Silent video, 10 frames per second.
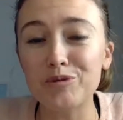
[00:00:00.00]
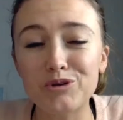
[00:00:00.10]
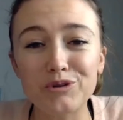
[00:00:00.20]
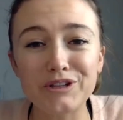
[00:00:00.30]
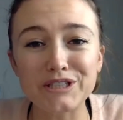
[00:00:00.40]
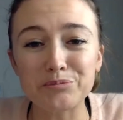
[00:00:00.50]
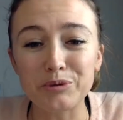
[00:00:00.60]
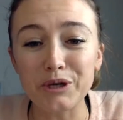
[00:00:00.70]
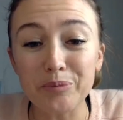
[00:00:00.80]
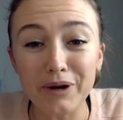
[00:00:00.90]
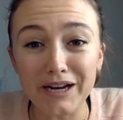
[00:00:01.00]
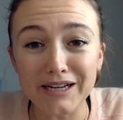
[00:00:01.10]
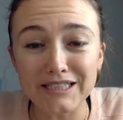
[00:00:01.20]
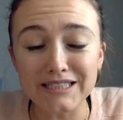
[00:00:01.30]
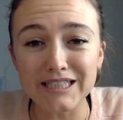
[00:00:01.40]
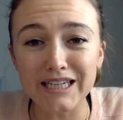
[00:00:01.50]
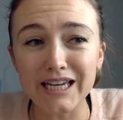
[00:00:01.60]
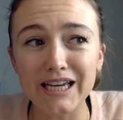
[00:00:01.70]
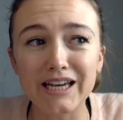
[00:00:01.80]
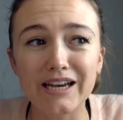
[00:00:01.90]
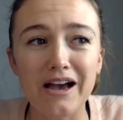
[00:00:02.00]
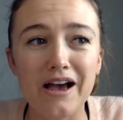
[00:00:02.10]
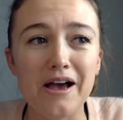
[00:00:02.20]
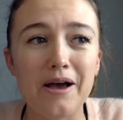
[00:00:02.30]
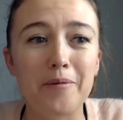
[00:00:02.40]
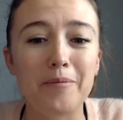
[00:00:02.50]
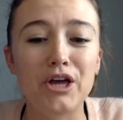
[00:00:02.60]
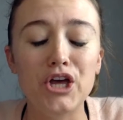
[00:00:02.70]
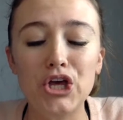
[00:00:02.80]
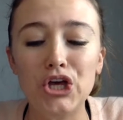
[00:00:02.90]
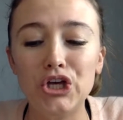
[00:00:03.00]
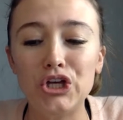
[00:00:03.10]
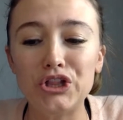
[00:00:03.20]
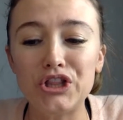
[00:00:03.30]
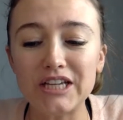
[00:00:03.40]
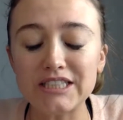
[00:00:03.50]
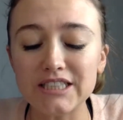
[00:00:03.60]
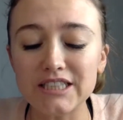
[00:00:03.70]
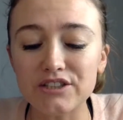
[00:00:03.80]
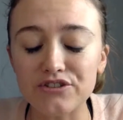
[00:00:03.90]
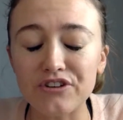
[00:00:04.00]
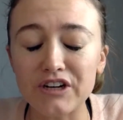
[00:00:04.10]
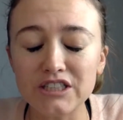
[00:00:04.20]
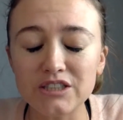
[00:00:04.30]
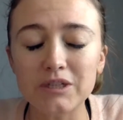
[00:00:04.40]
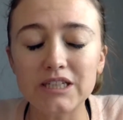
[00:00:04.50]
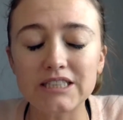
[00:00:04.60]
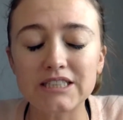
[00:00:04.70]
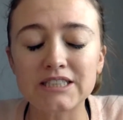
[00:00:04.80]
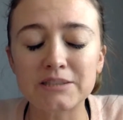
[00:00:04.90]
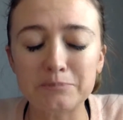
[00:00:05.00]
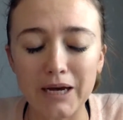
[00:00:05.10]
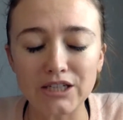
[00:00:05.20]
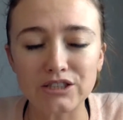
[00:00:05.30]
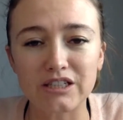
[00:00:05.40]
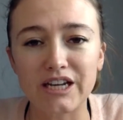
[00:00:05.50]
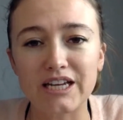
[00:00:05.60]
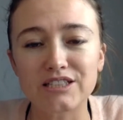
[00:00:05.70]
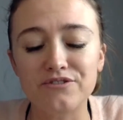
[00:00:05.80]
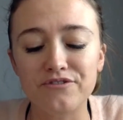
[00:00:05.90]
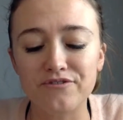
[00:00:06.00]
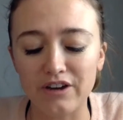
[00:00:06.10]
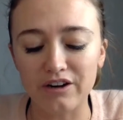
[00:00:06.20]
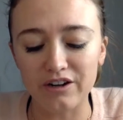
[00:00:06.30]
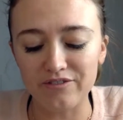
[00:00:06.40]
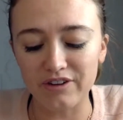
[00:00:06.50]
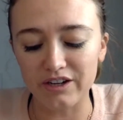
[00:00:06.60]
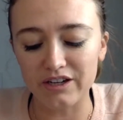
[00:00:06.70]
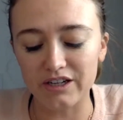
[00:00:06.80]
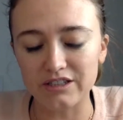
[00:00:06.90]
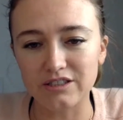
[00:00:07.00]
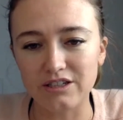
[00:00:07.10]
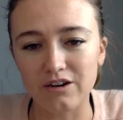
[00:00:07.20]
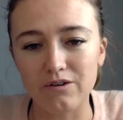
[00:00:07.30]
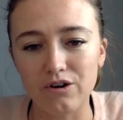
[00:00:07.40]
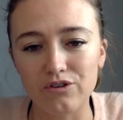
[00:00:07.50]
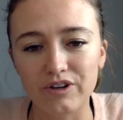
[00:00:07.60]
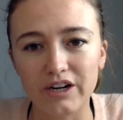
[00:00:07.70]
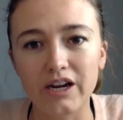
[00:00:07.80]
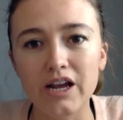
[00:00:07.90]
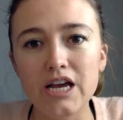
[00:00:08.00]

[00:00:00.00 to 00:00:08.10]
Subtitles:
be doing this pre-pregnancy. This is the first one, especially is very, very good to go over